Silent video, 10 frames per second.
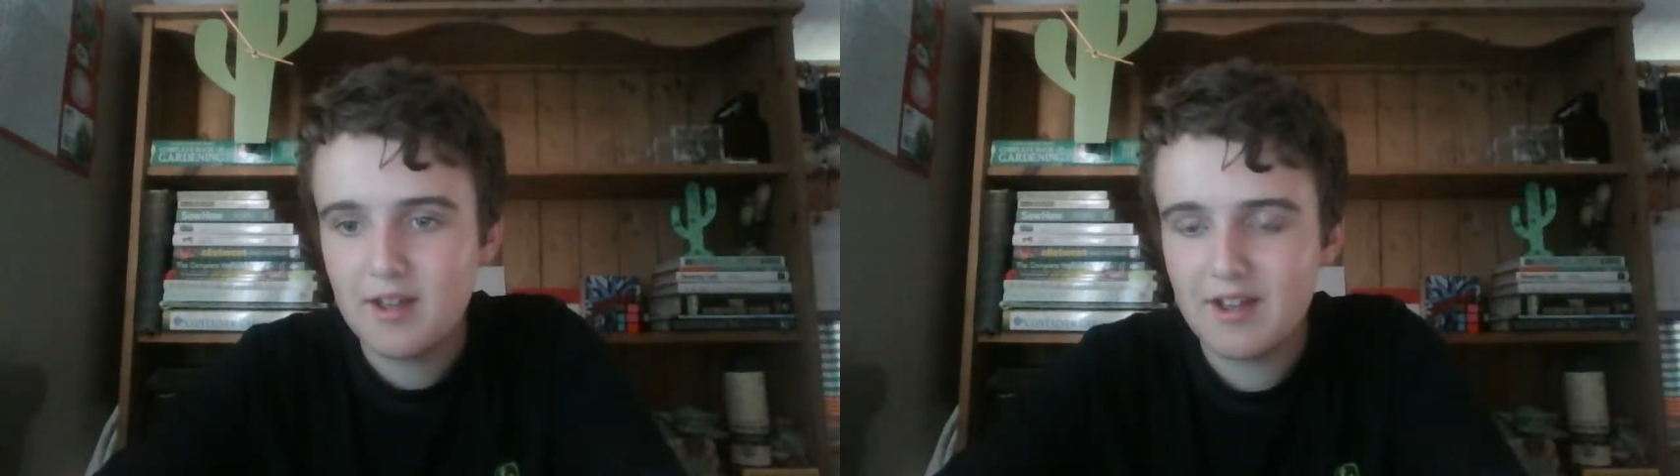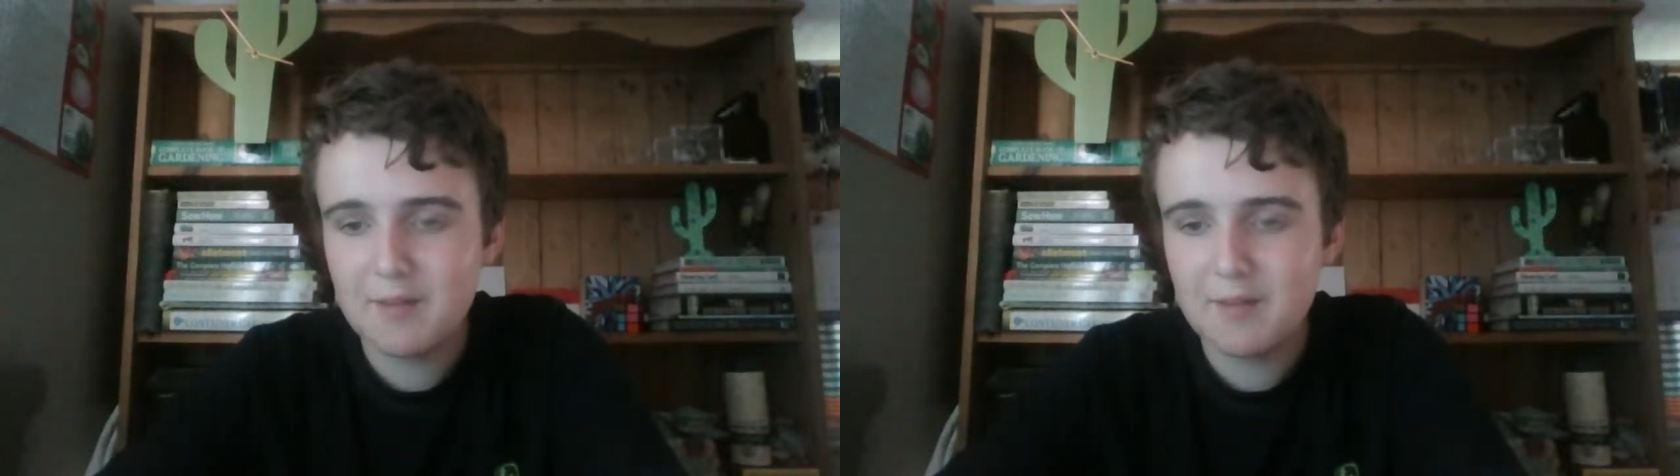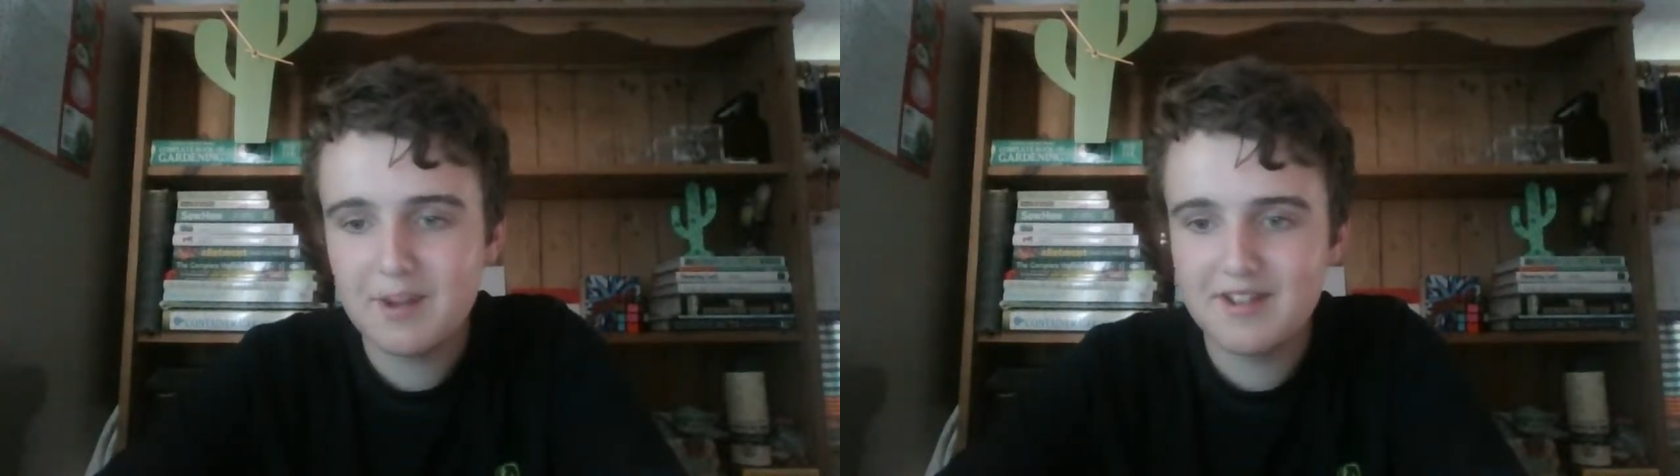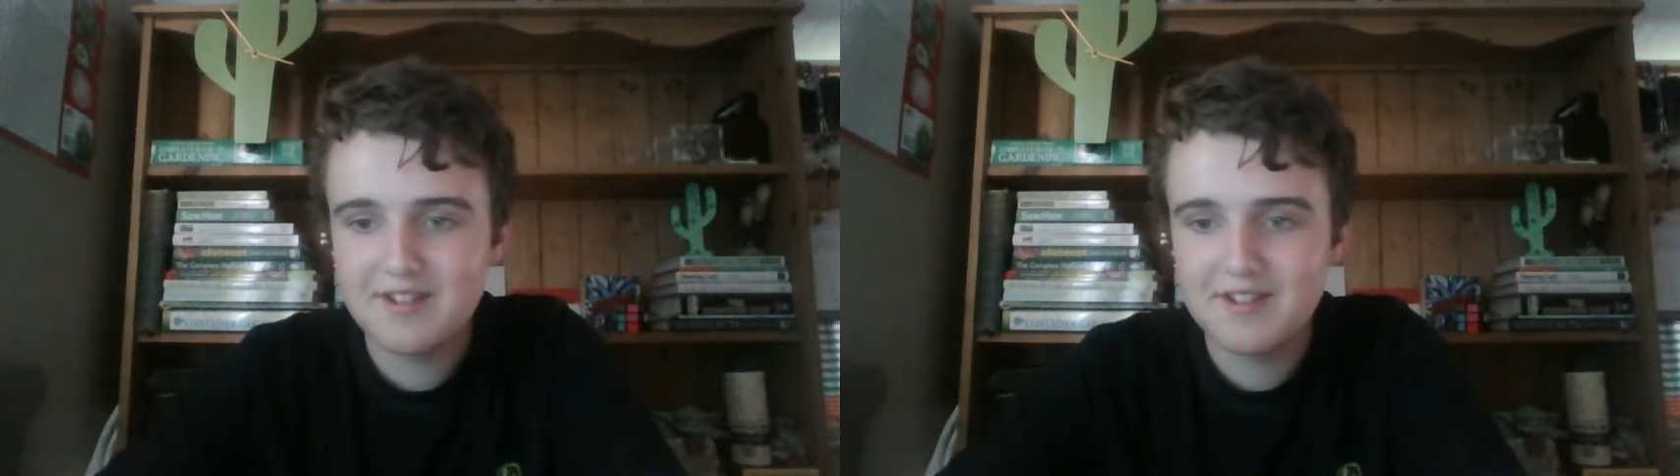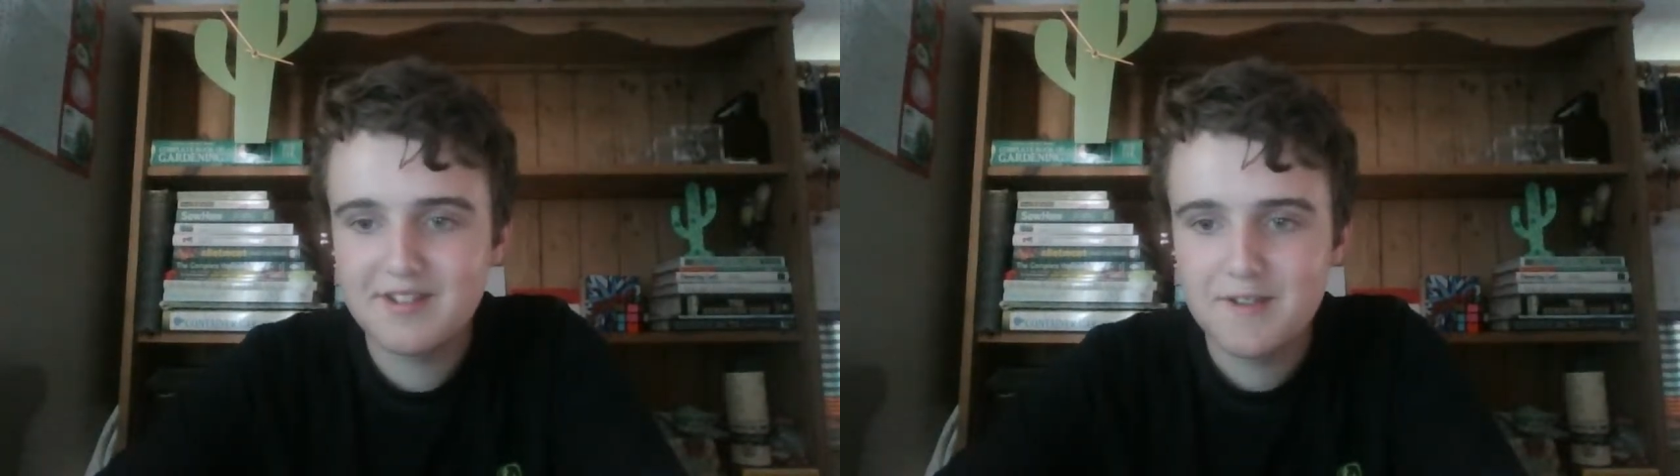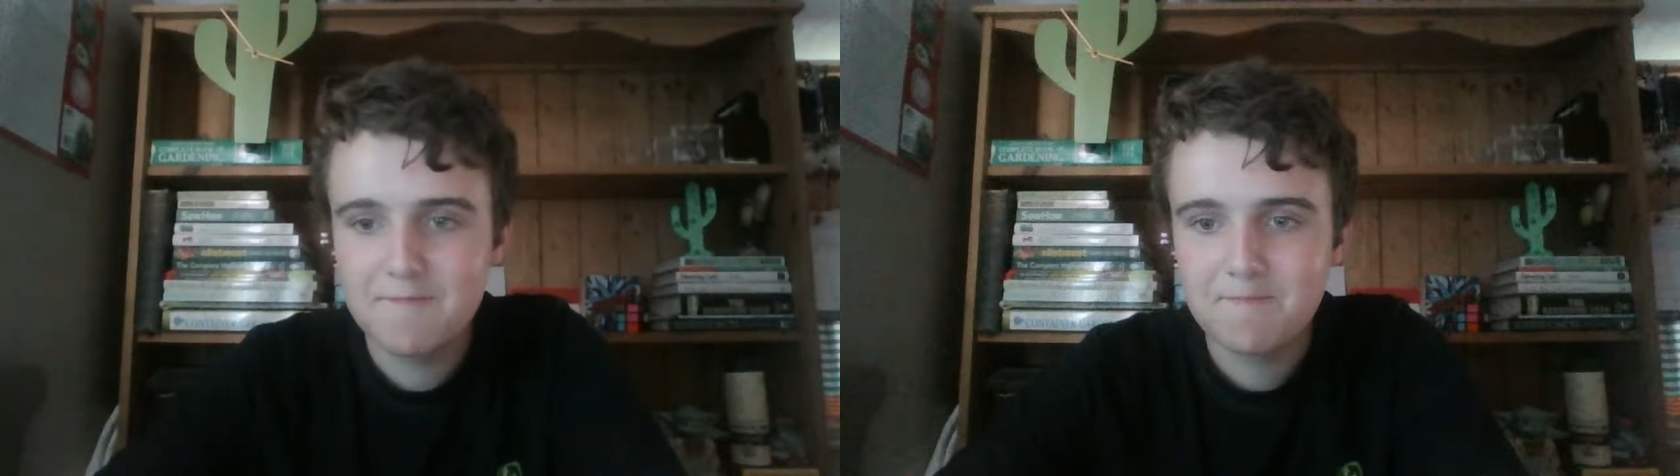because